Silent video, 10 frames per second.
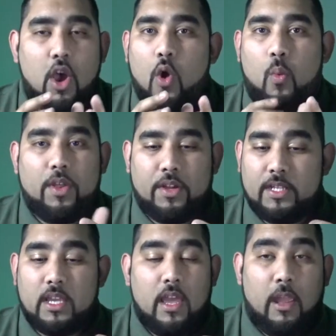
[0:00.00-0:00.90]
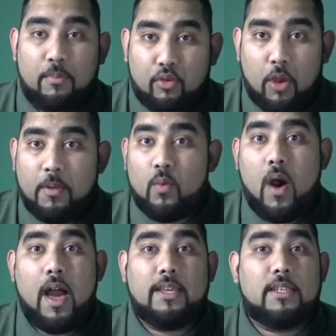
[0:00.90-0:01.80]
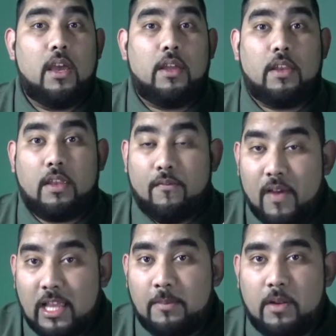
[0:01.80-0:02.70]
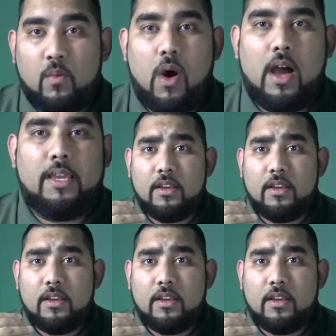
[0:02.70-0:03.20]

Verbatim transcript: whether it's employment wise, development wise.